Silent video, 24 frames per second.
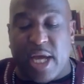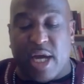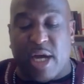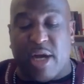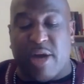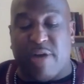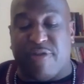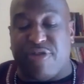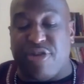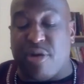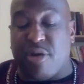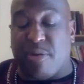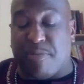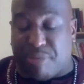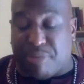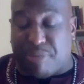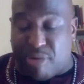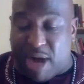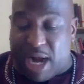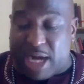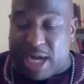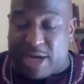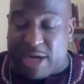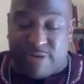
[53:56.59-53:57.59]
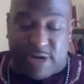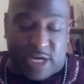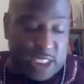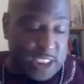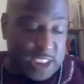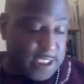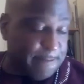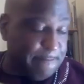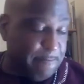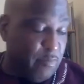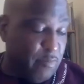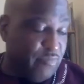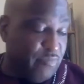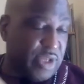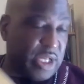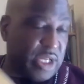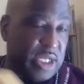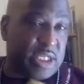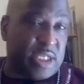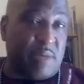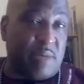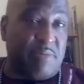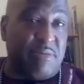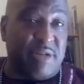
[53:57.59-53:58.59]
of your progress.
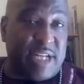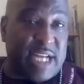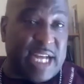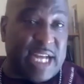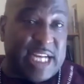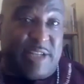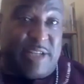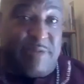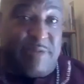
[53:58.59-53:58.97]
Some of that is